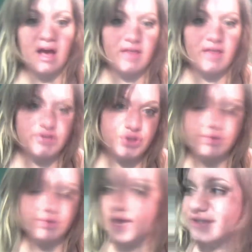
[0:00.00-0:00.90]
There's no
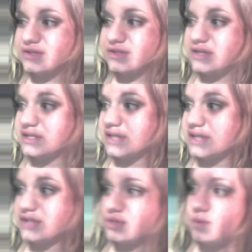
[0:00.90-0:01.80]
tags on these because I
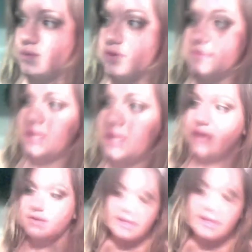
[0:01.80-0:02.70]
actually wore them today
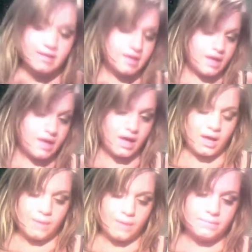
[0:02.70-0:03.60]
already,
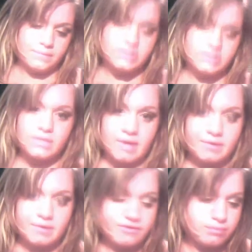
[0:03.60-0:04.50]
um, because I went out
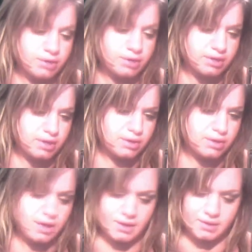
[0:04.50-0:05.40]
right from work. Okay,